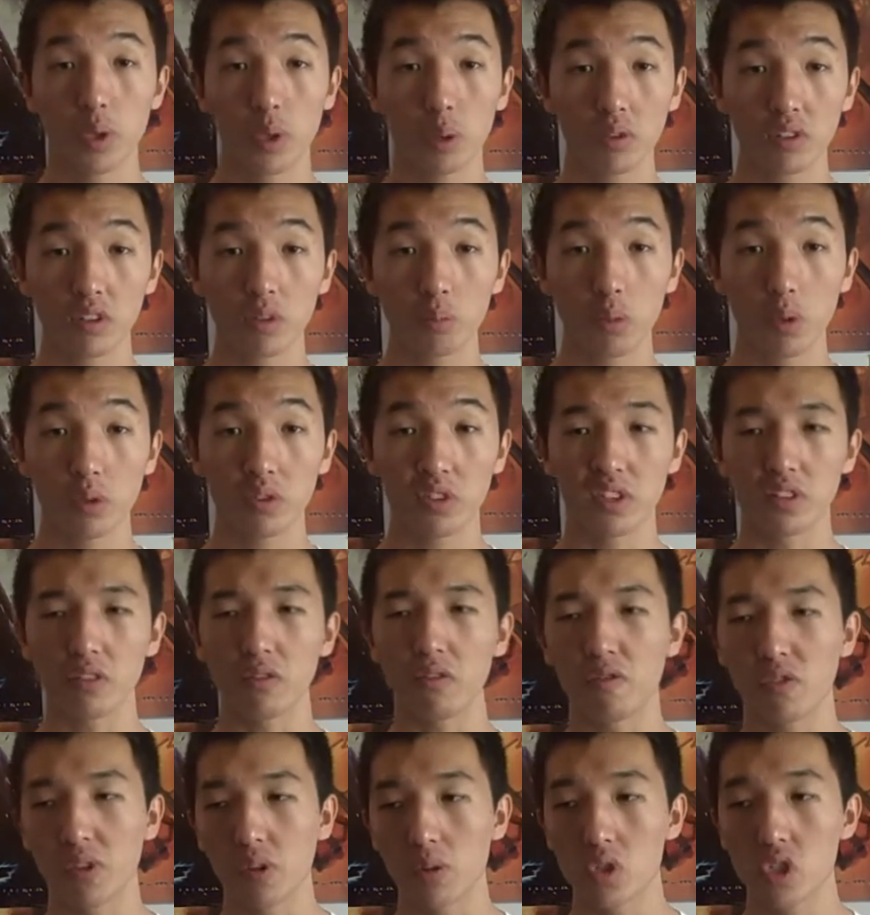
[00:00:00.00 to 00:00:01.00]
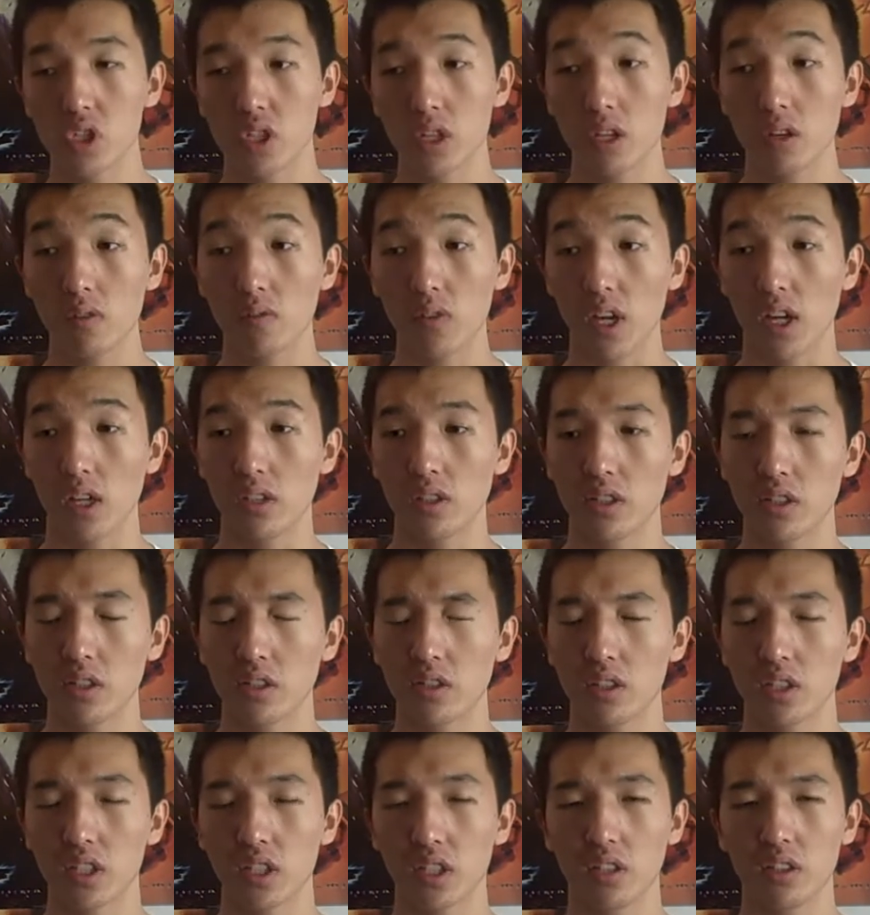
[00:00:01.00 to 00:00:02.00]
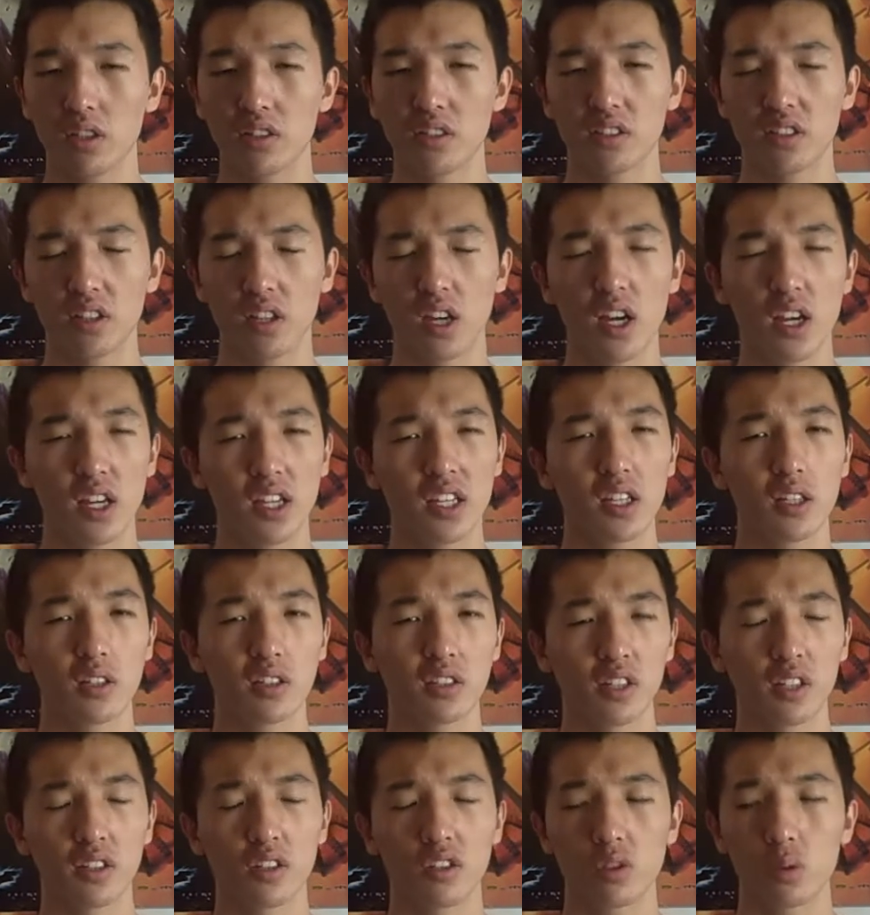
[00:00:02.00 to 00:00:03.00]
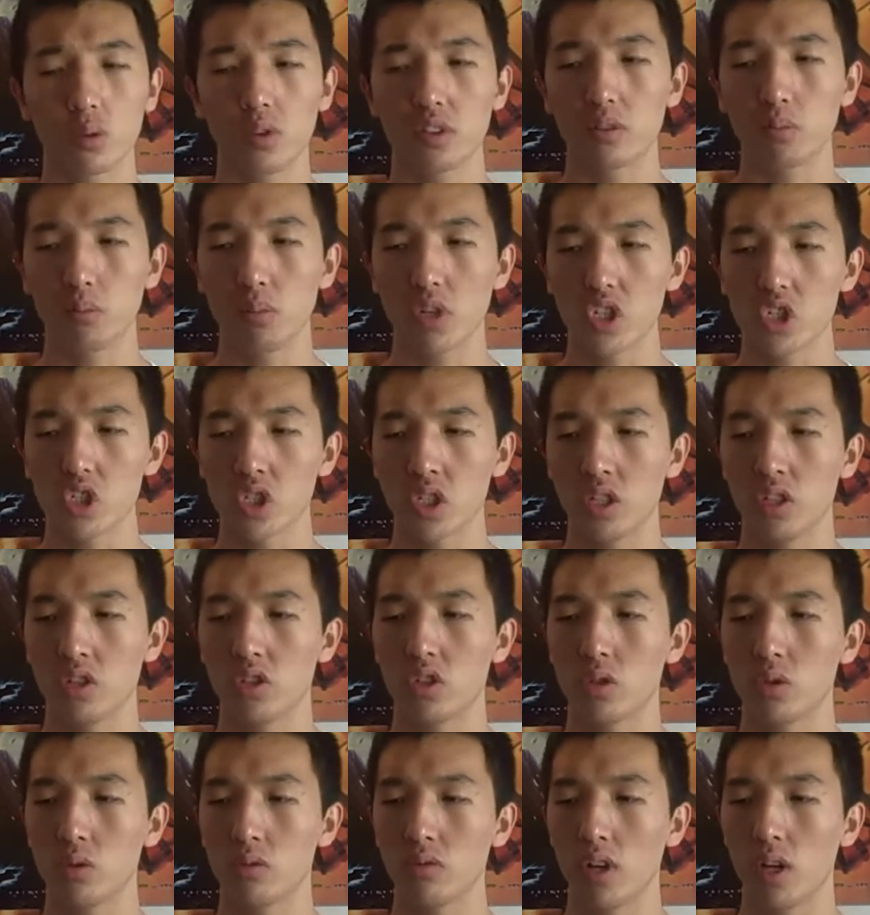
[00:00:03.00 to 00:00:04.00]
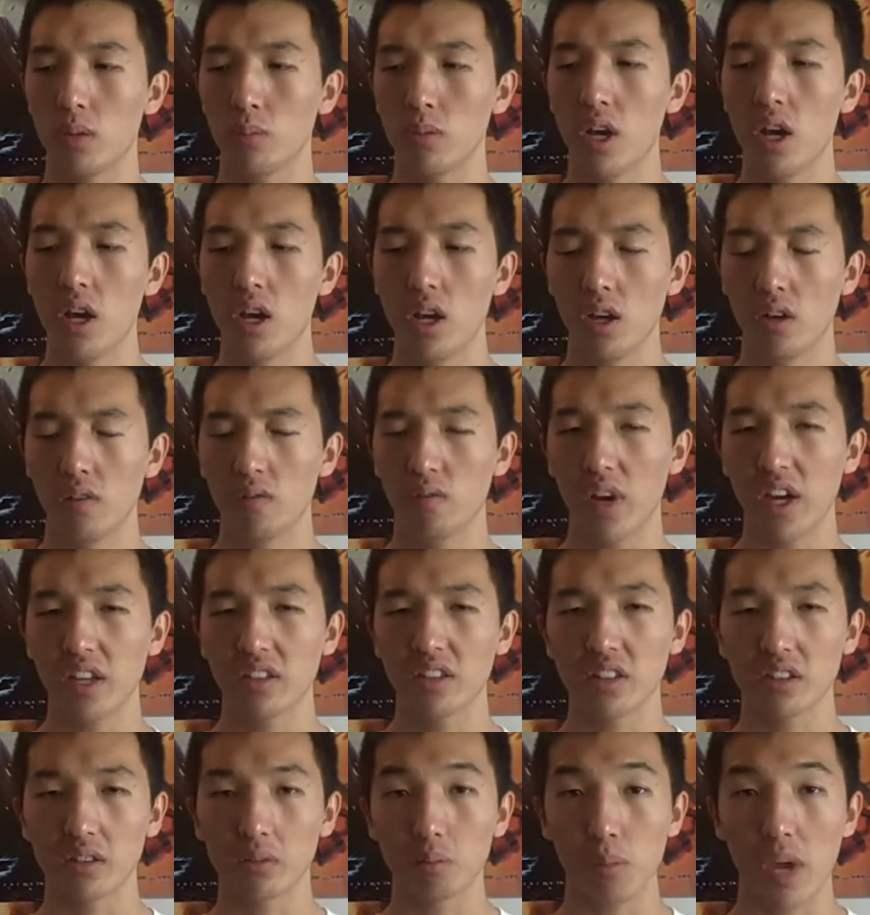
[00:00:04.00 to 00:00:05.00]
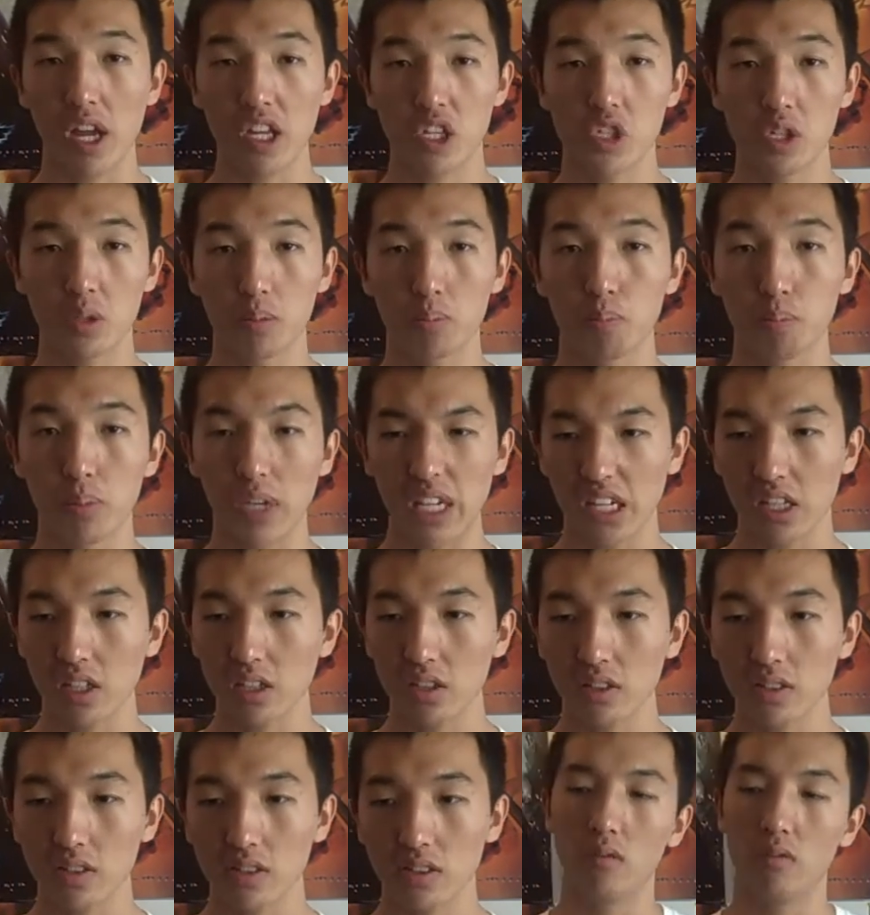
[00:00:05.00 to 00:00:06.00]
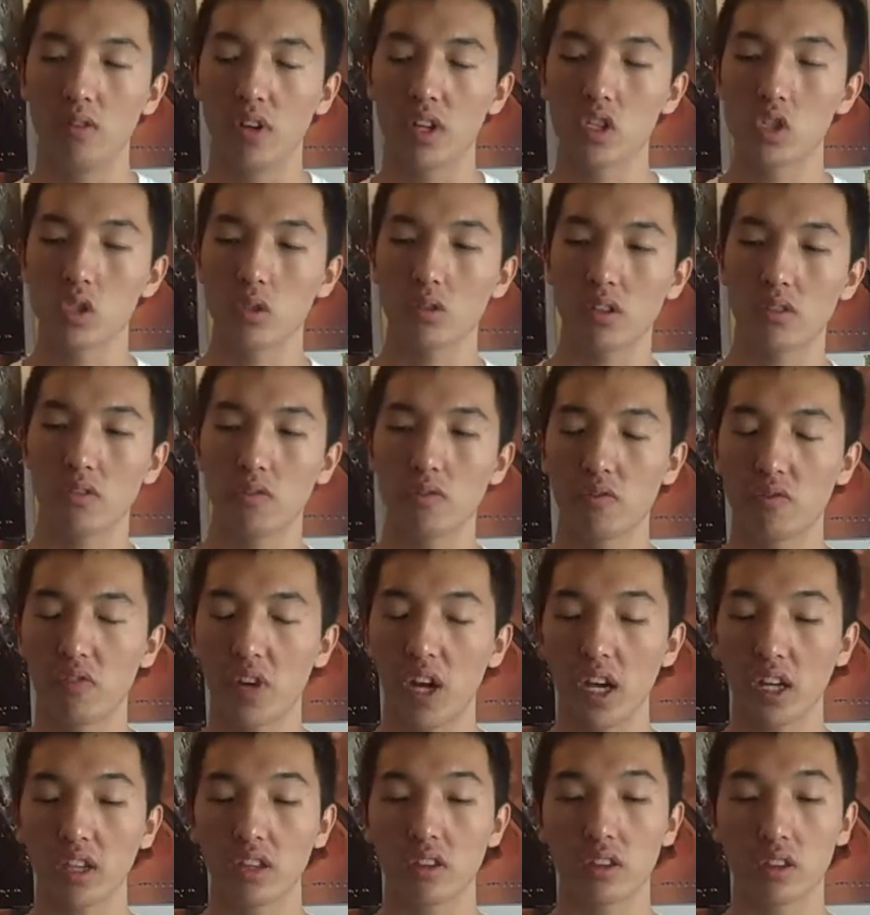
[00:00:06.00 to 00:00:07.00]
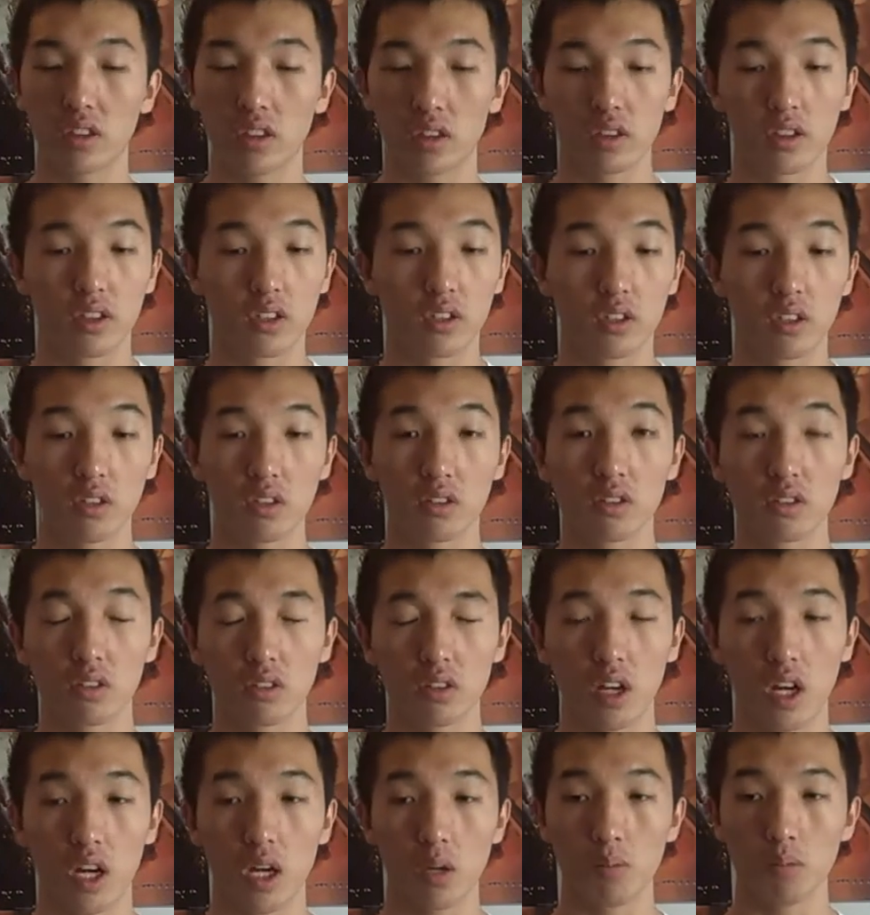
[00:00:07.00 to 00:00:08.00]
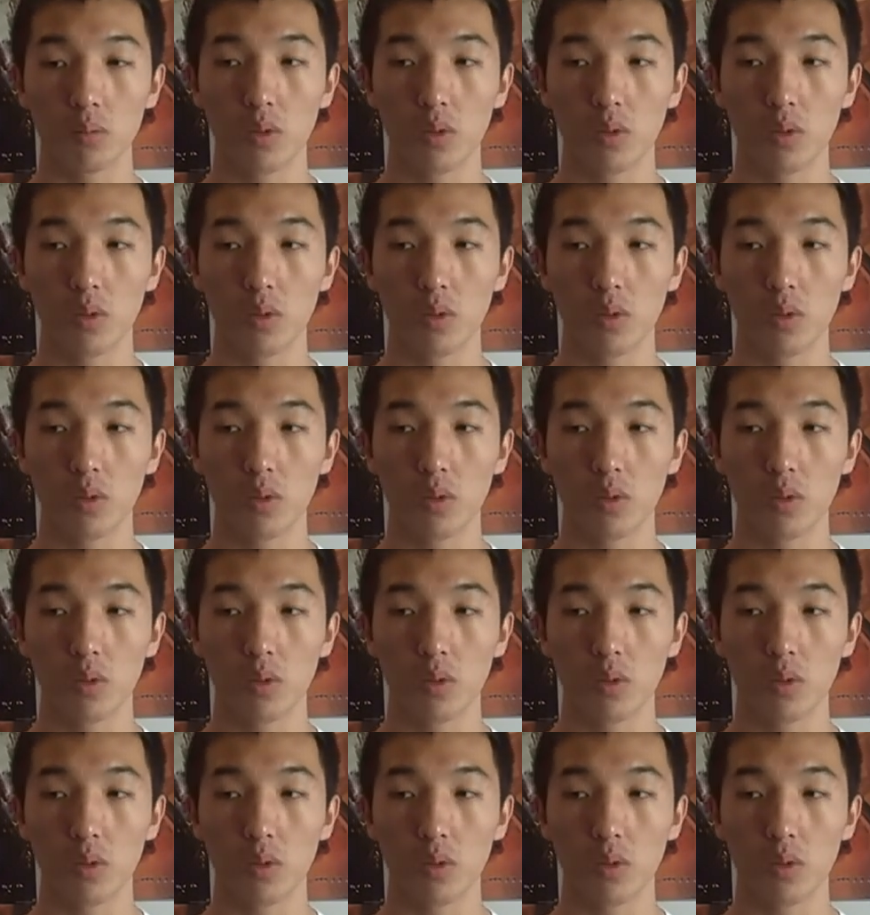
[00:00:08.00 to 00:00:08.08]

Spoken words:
Puss in Boots is a fugitive and he is sent to do this mission to find these magic beans. Eventually find this